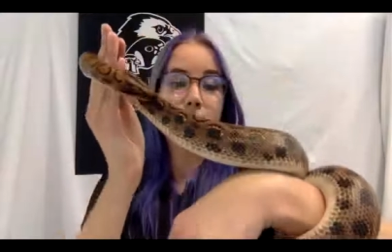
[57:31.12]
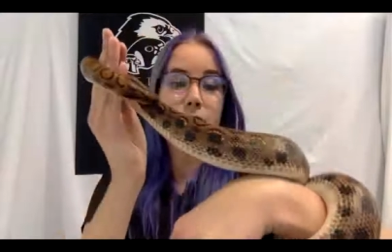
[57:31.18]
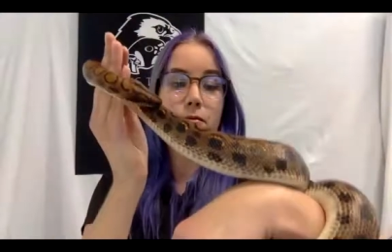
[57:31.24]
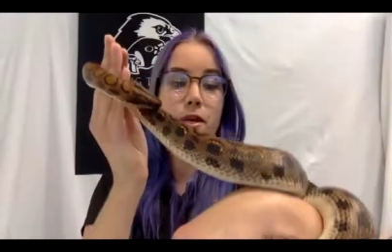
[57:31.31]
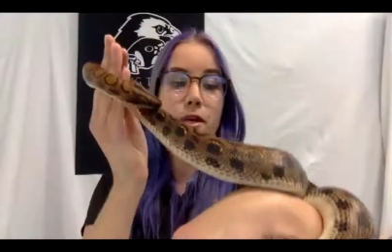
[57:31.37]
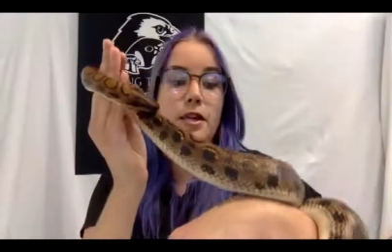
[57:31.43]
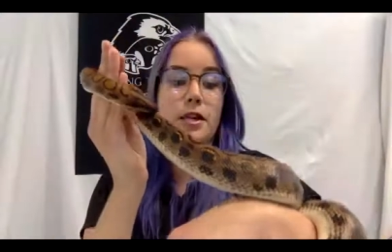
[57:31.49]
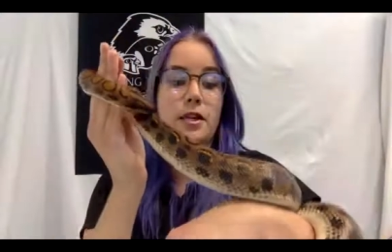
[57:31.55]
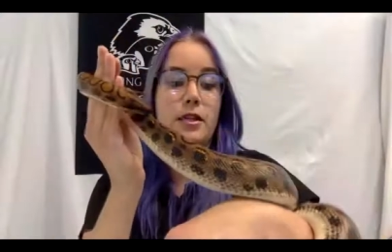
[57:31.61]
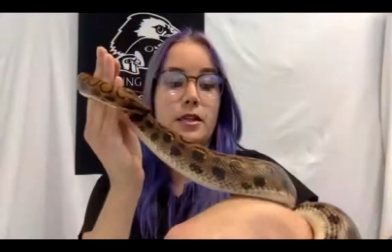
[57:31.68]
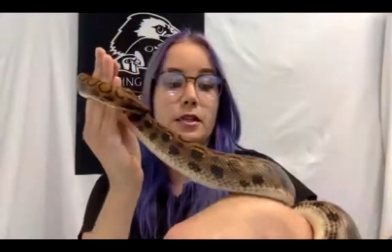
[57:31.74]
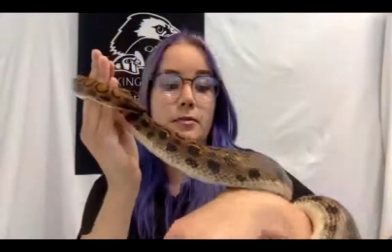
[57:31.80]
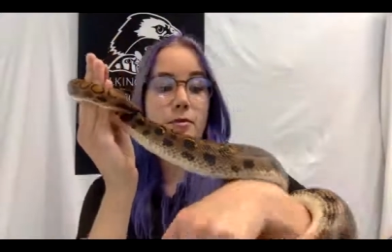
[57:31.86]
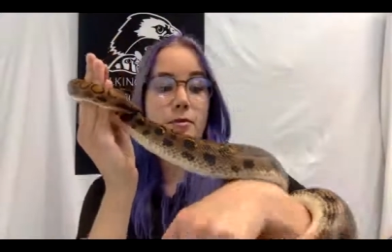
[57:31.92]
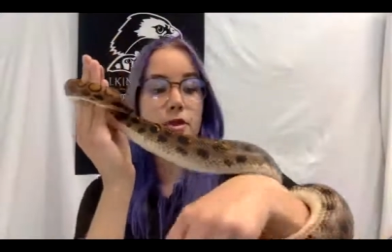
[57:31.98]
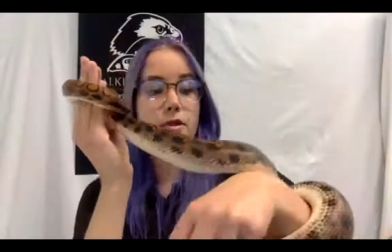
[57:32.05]
Rainy
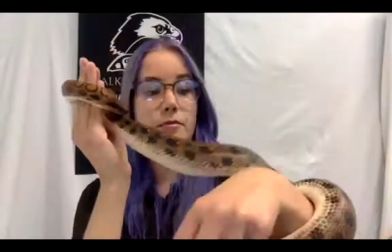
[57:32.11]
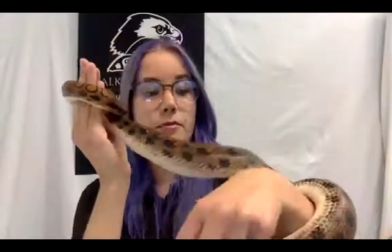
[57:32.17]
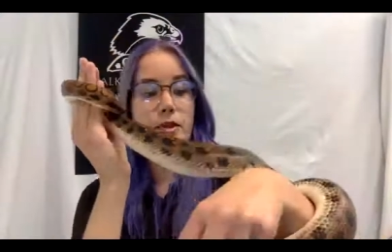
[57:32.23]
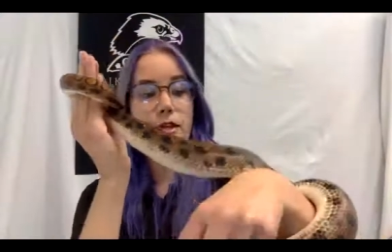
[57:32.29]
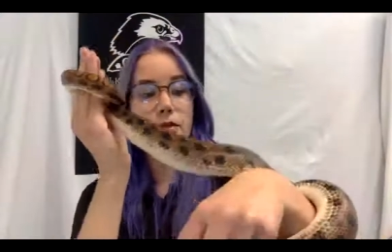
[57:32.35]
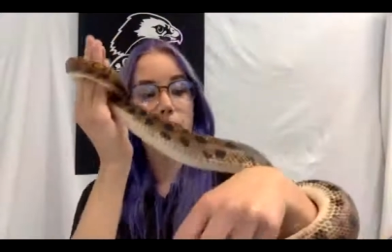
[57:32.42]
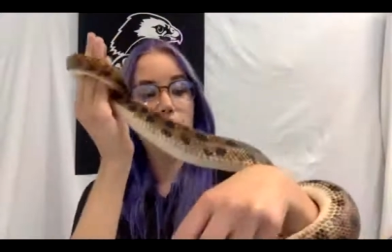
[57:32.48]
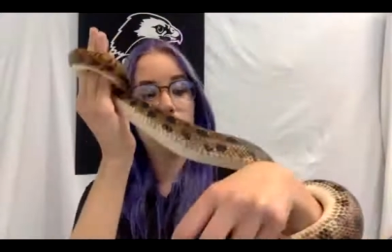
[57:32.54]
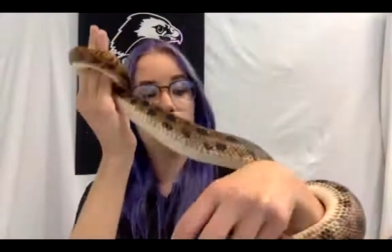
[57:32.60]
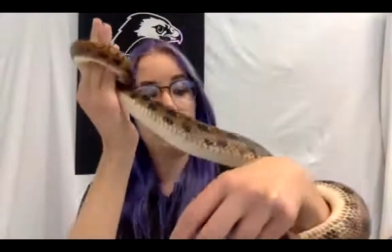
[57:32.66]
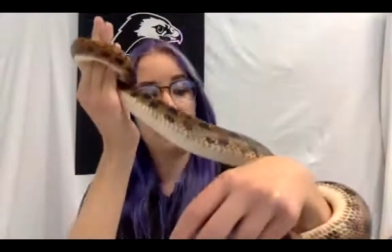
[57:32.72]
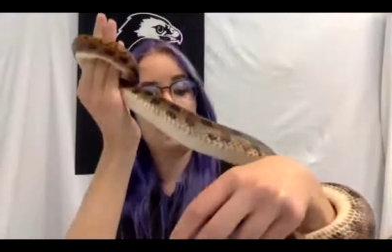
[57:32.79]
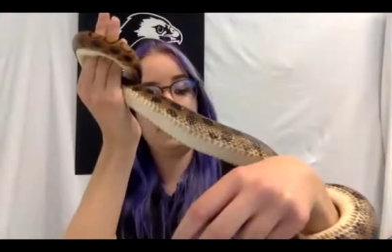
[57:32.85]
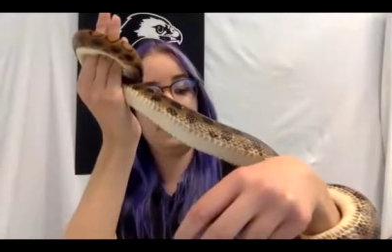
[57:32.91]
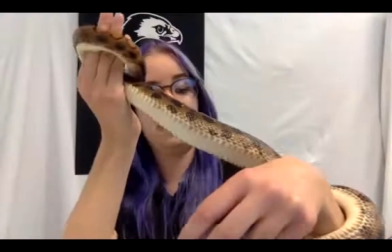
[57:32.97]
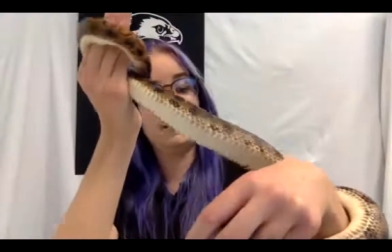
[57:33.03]
is pretty big, but
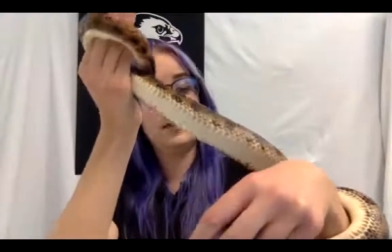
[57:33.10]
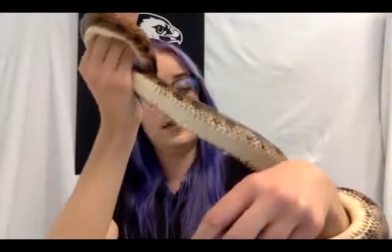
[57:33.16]
I,